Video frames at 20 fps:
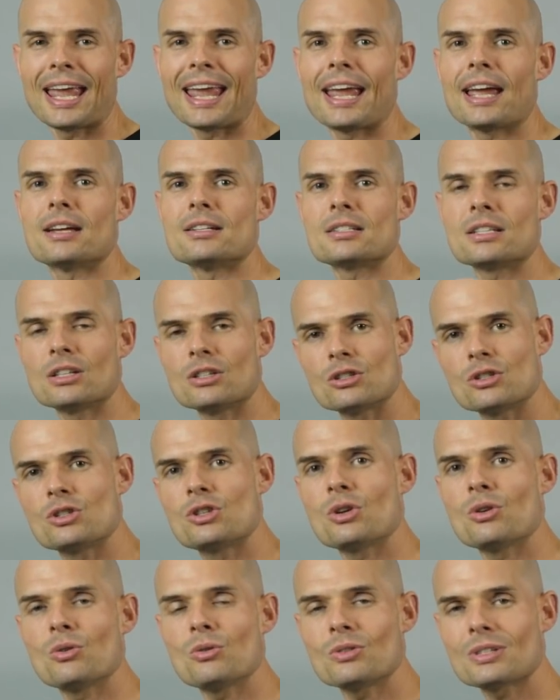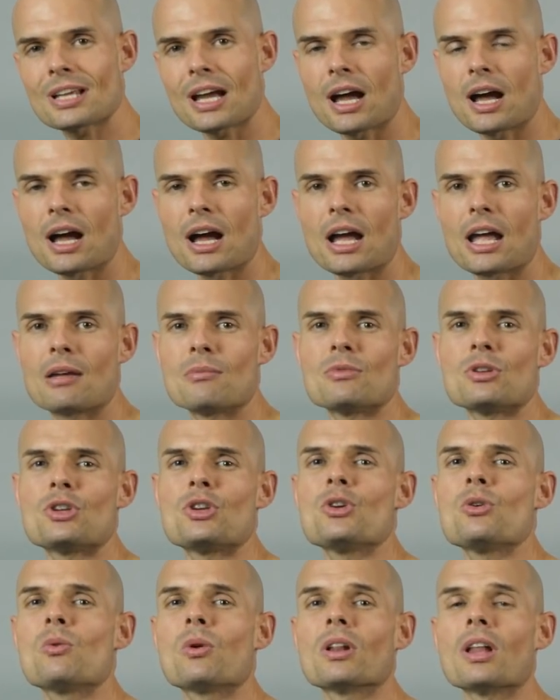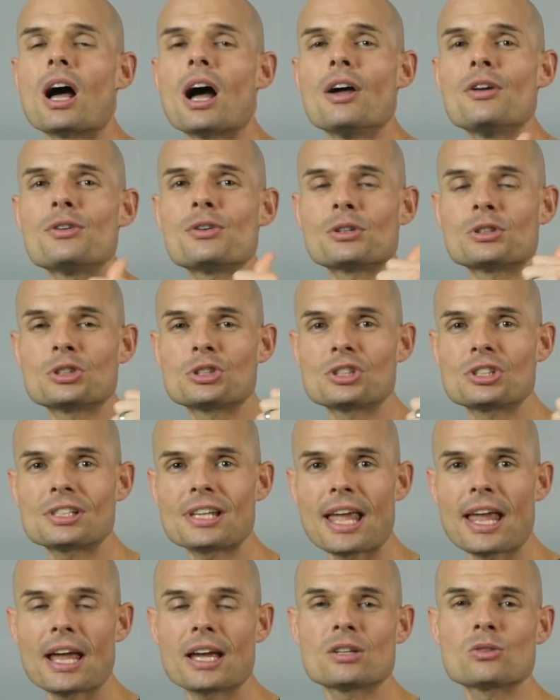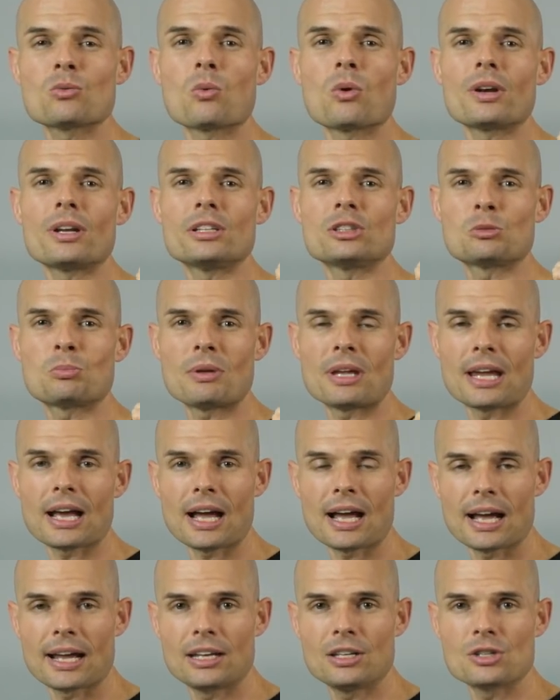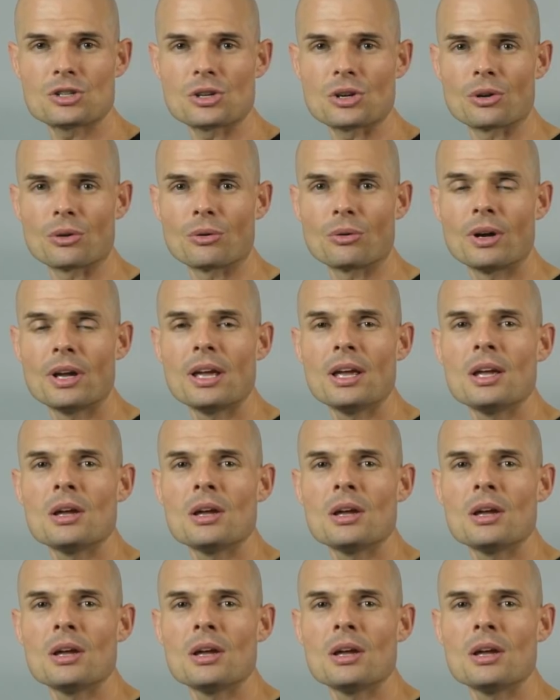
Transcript: and in due time you will understand what is behind you.